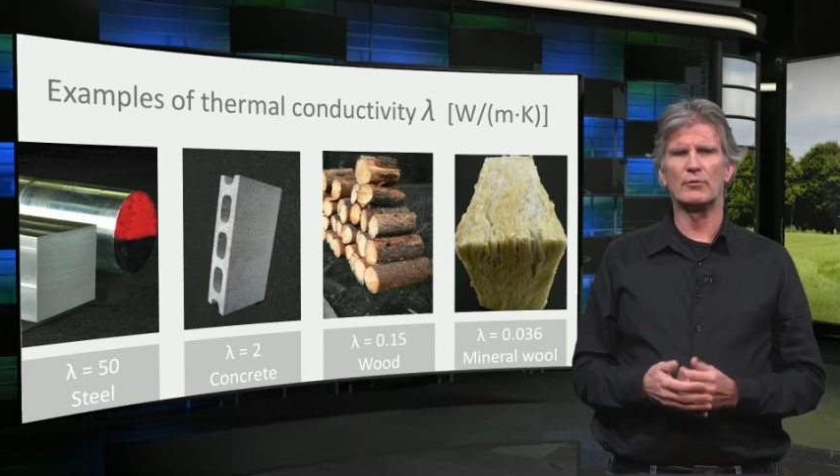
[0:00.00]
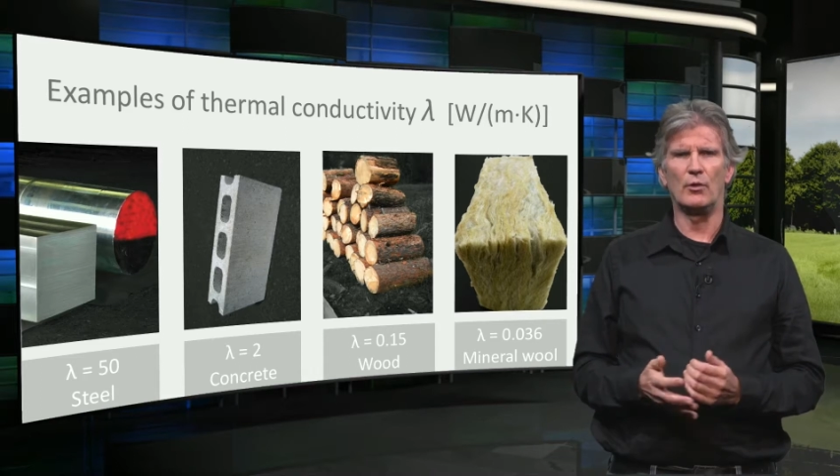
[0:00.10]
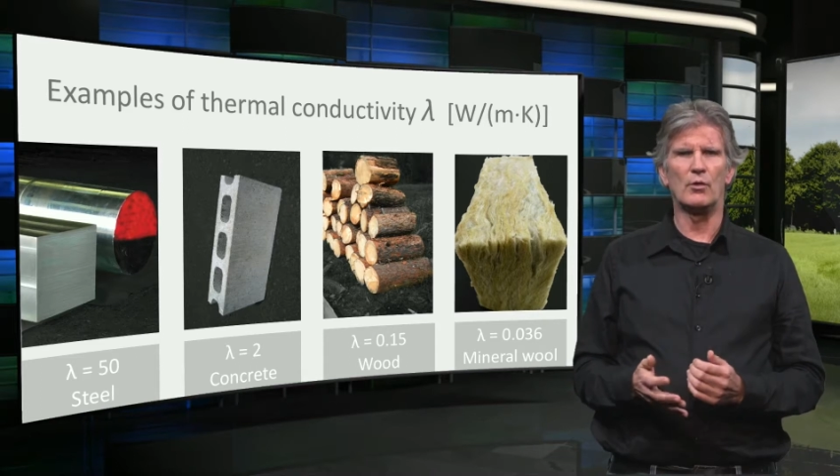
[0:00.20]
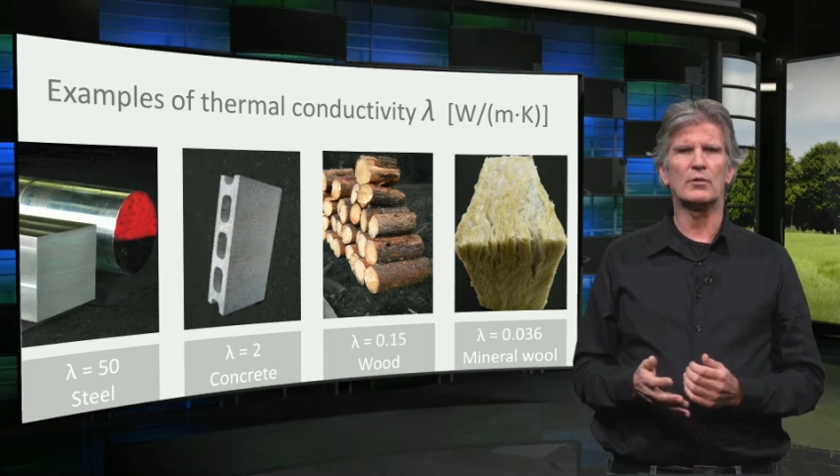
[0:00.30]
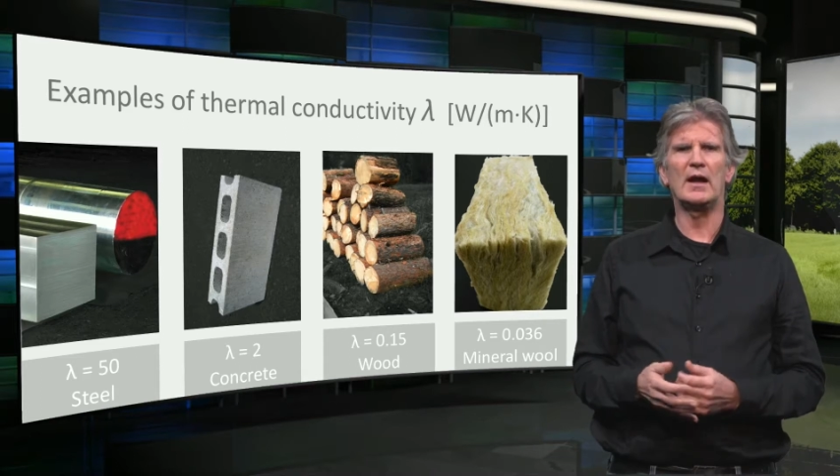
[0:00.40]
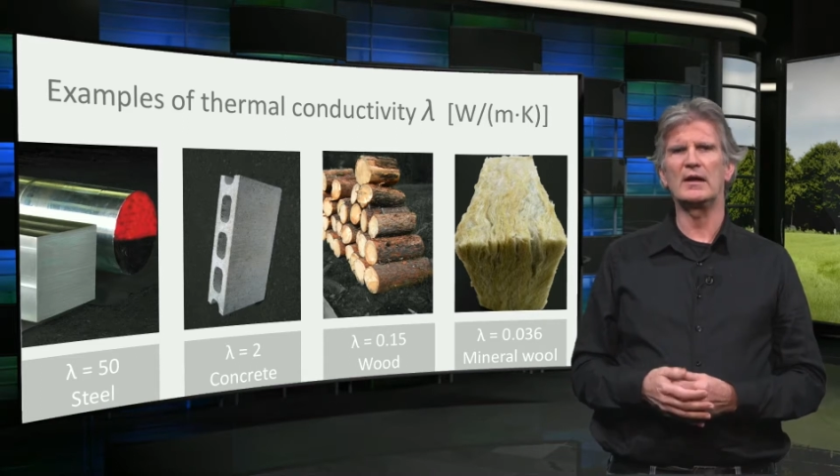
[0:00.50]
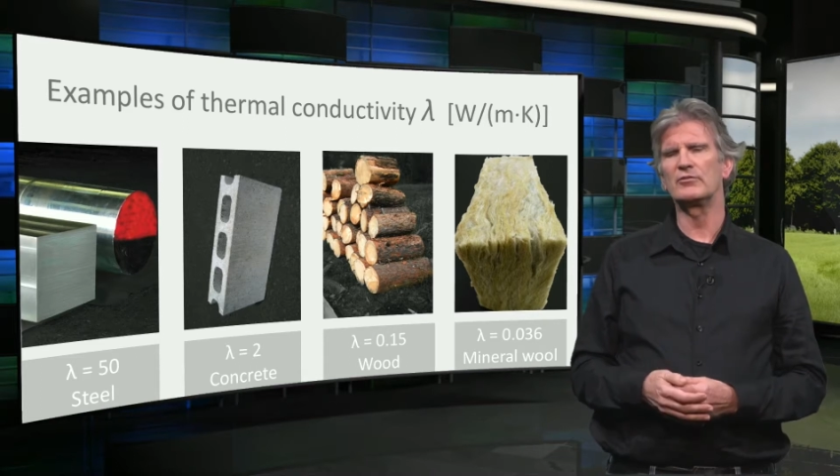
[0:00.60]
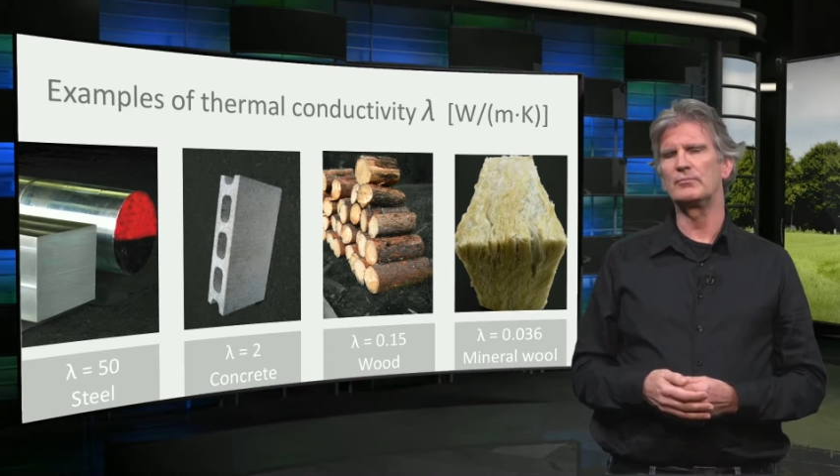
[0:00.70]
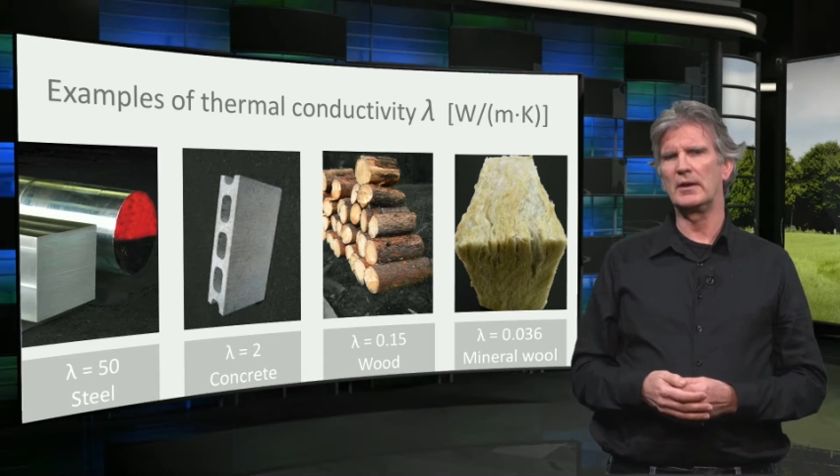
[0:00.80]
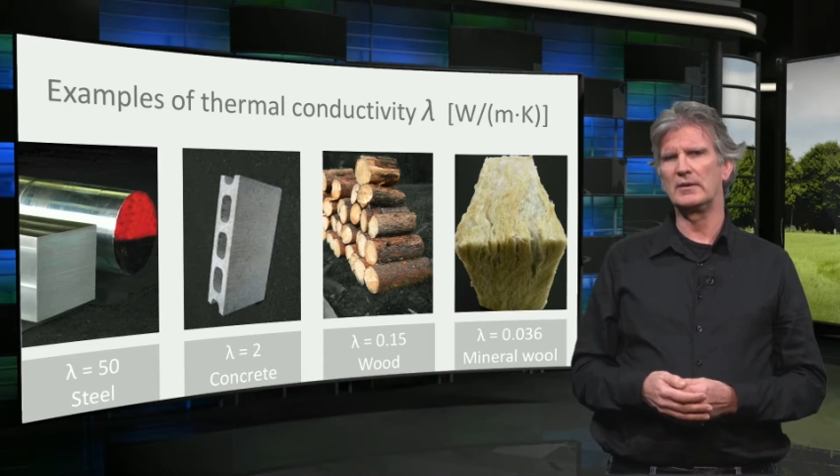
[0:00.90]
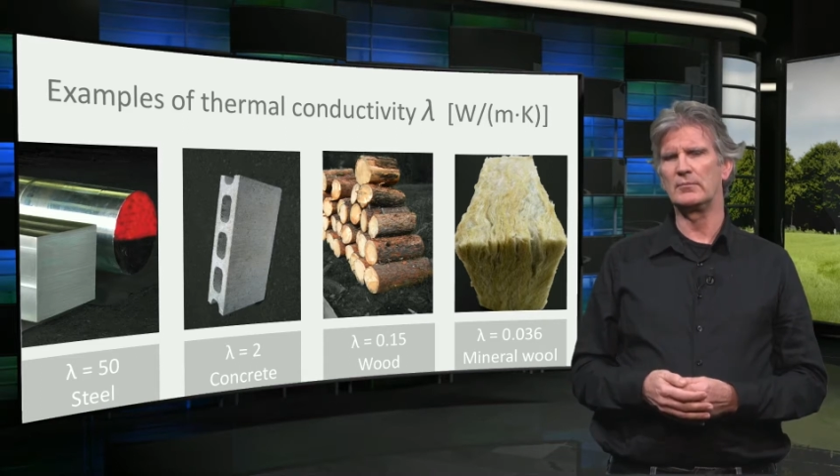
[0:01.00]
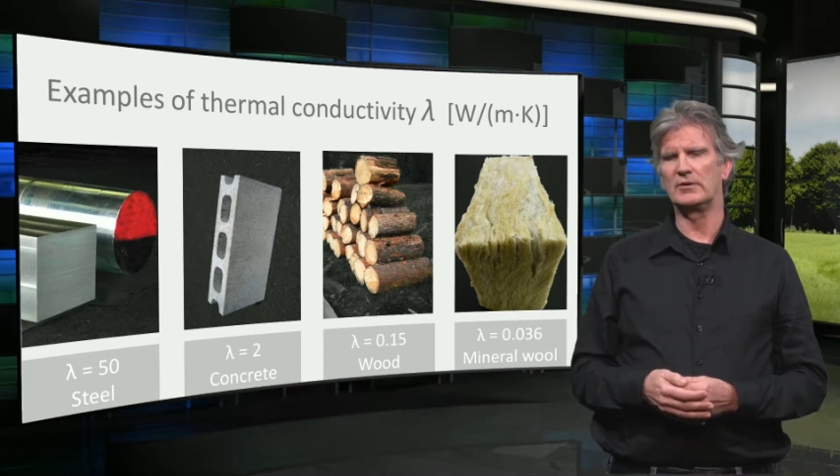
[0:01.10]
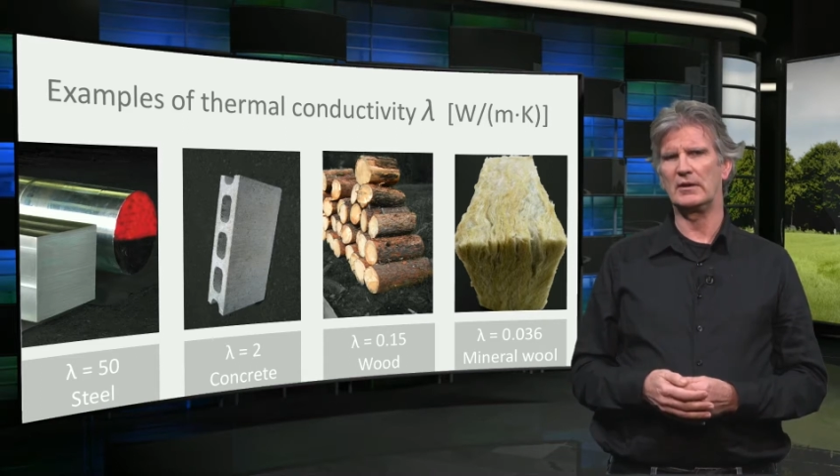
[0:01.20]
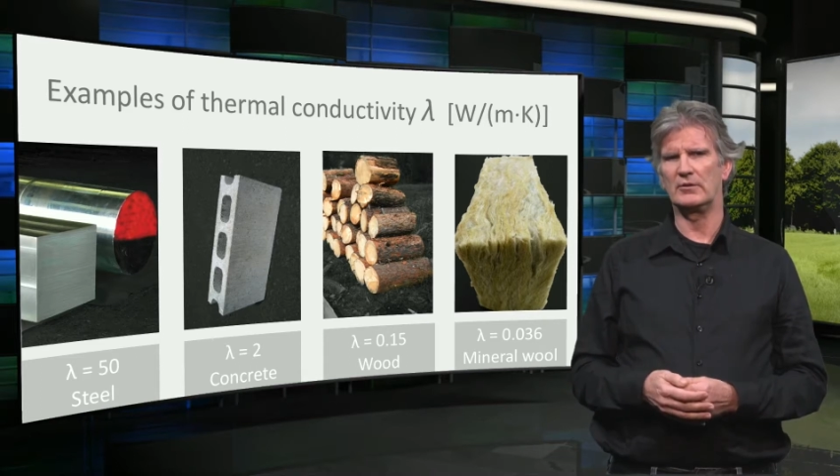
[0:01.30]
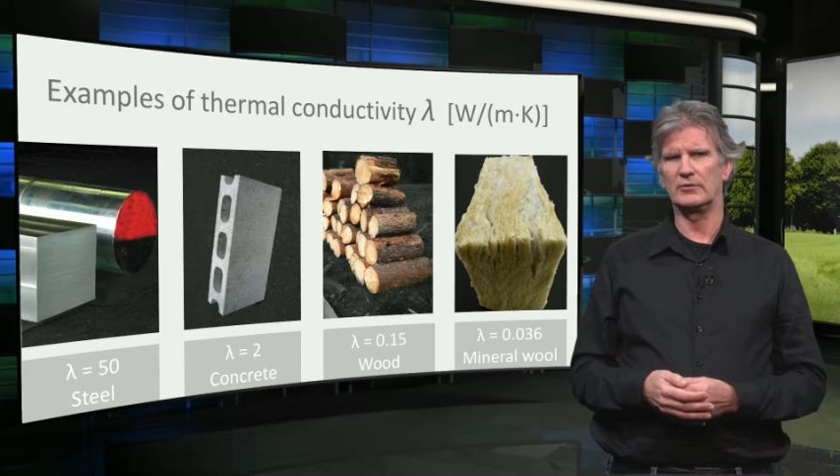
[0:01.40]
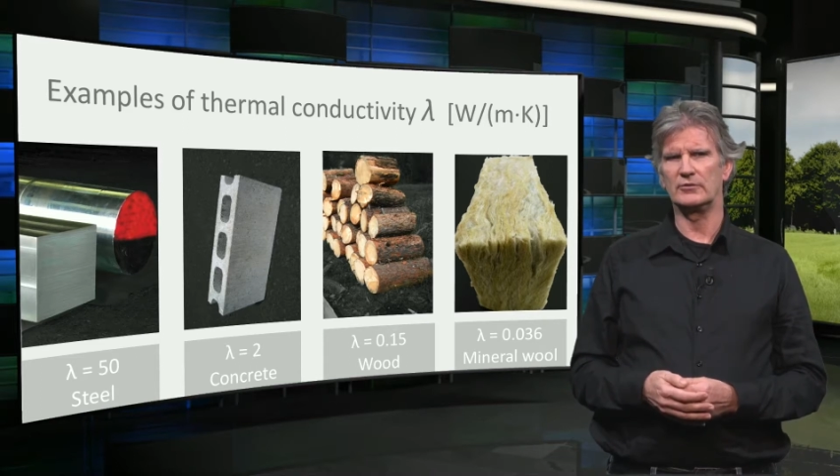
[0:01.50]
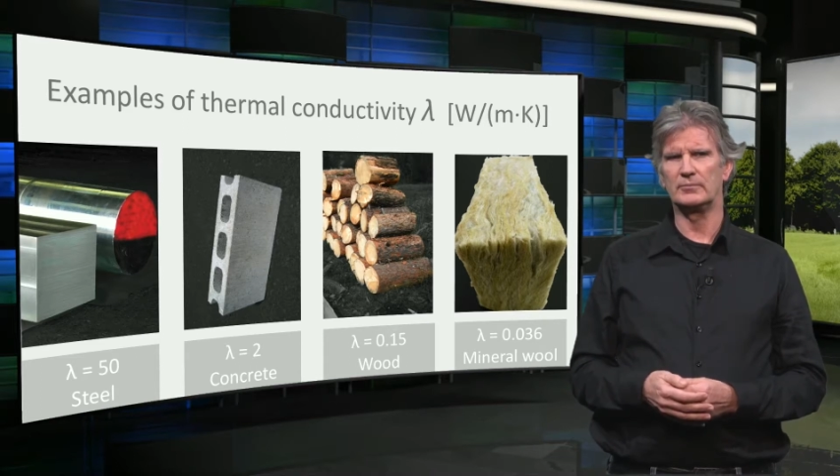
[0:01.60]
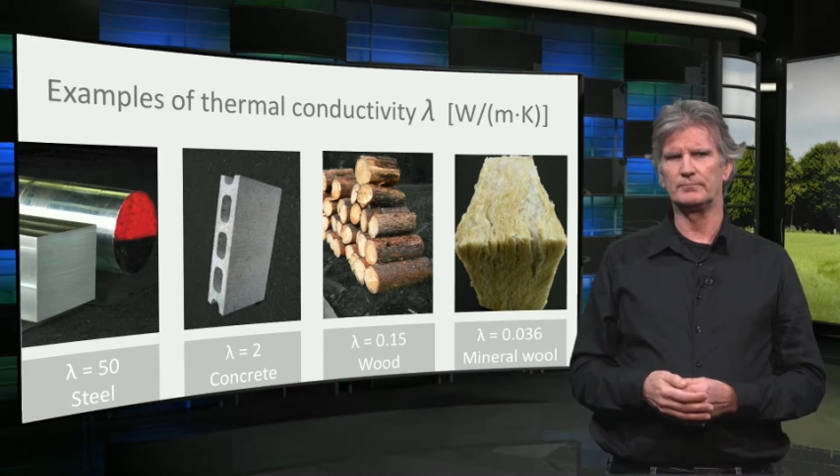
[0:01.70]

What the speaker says: all kinds of building materials.